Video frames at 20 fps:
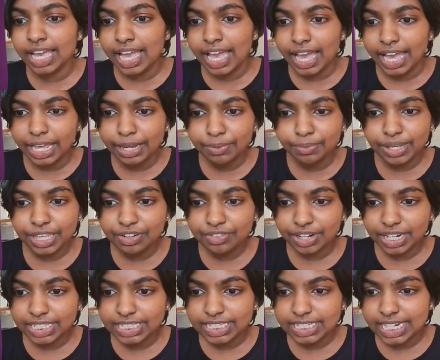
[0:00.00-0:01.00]
and we can
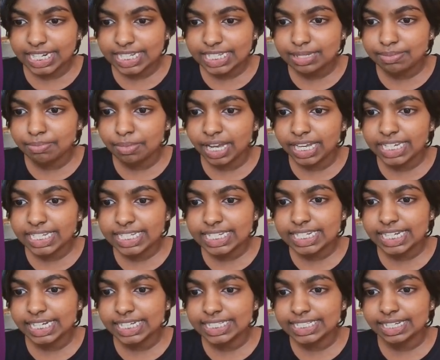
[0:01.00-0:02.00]
write it as minus
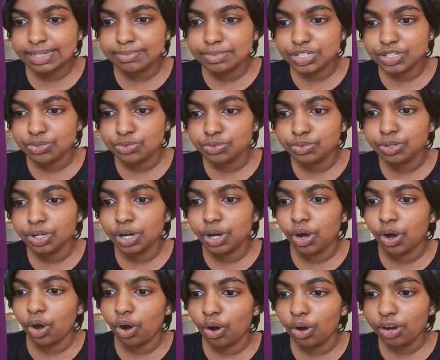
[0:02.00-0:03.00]
9 times 2
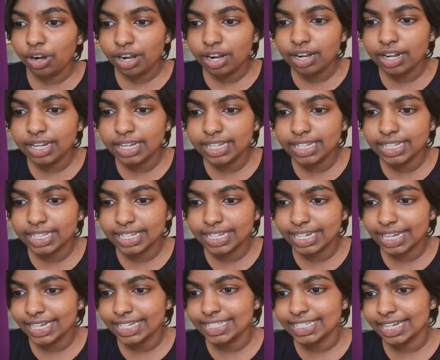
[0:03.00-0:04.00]
or
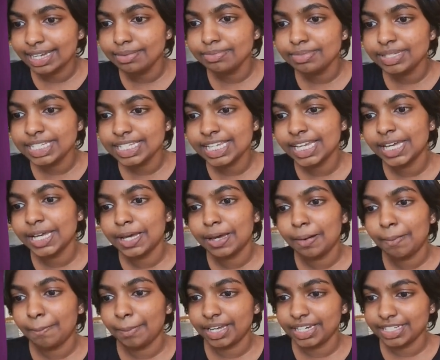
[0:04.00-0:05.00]
9 times
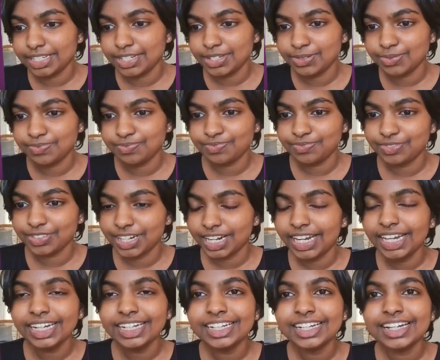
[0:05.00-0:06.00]
minus 2,
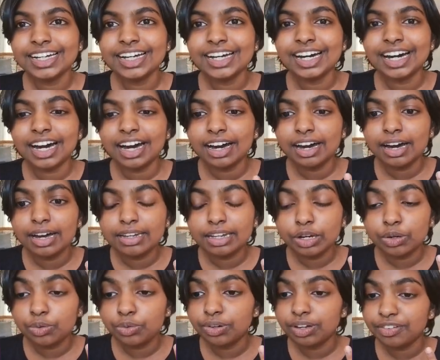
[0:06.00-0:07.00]
right?
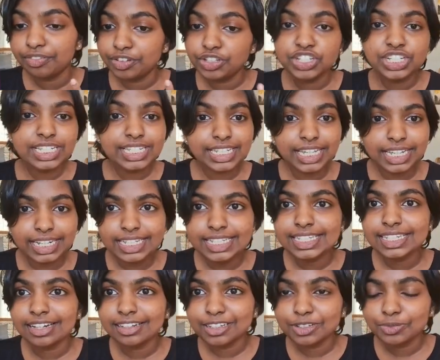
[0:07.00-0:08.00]
Now, if you're just getting
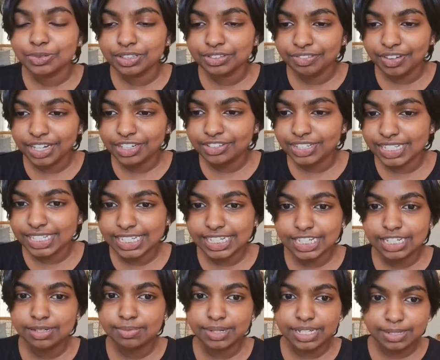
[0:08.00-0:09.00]
started with
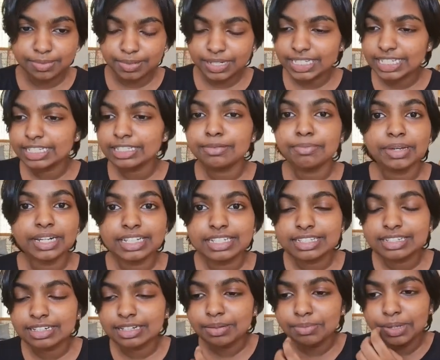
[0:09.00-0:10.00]
factorization by splitting the middle
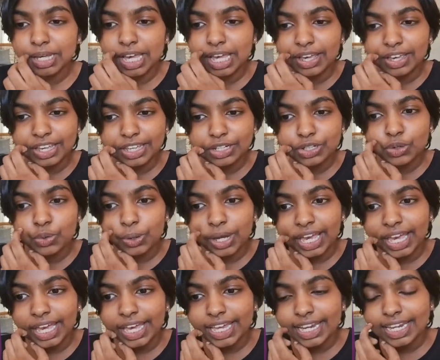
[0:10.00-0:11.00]
term, you can go
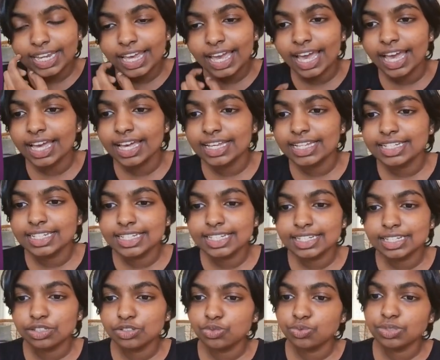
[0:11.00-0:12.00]
ahead and
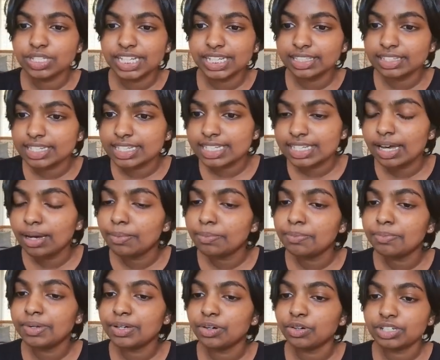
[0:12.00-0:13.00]
take the
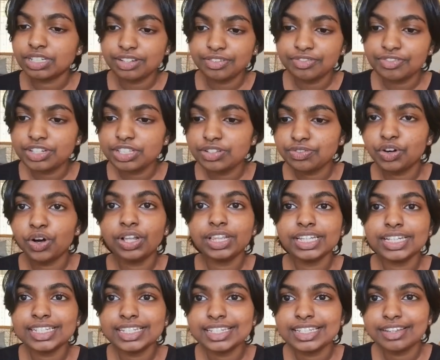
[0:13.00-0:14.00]
sum or difference of all
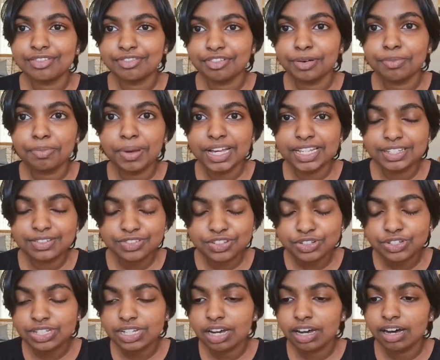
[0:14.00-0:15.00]
these different
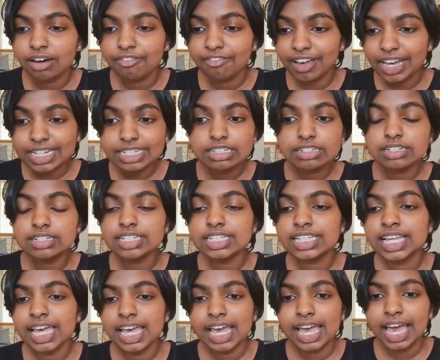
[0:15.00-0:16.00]
pairs of factors,
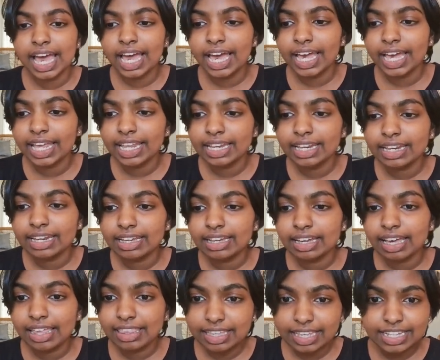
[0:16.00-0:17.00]
and
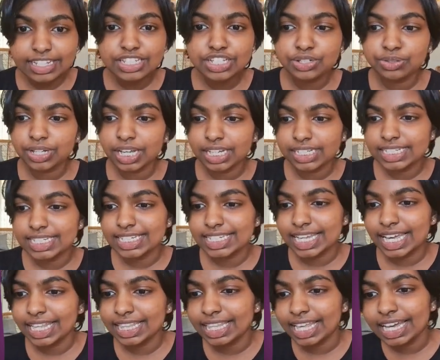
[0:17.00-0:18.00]
at the end you'll
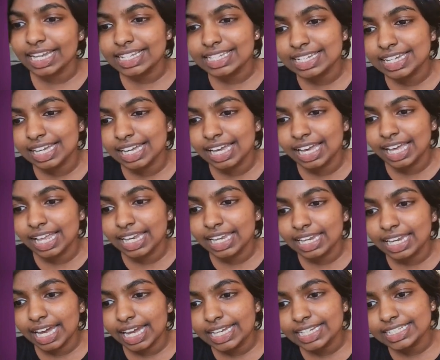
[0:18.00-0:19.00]
understand that
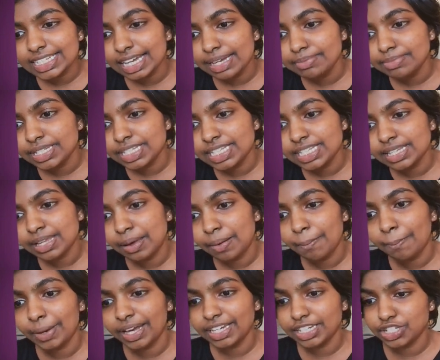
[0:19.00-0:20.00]
9 times
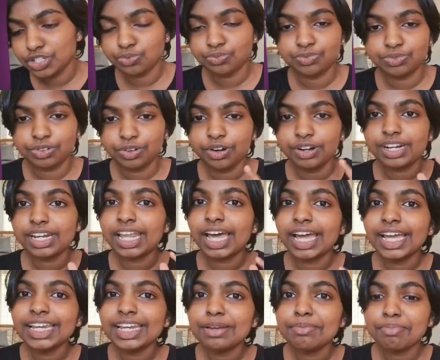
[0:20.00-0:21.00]
minus 2 or
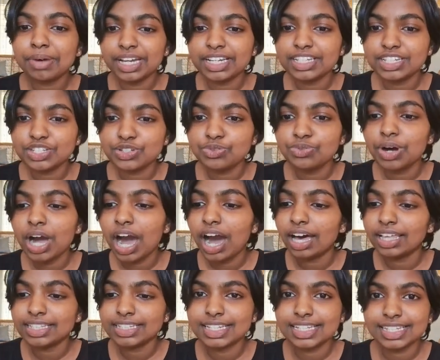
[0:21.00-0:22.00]
9 and minus 2
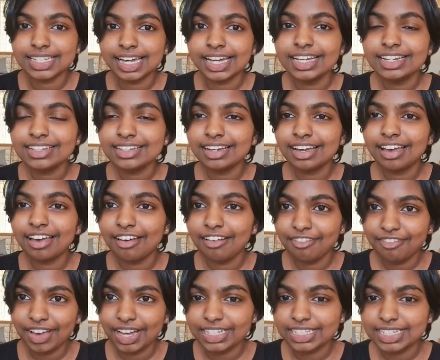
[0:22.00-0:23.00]
are the desired
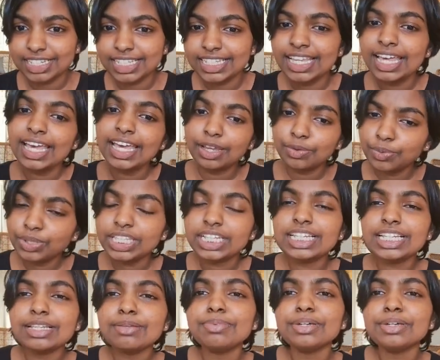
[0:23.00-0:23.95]
factors. With a little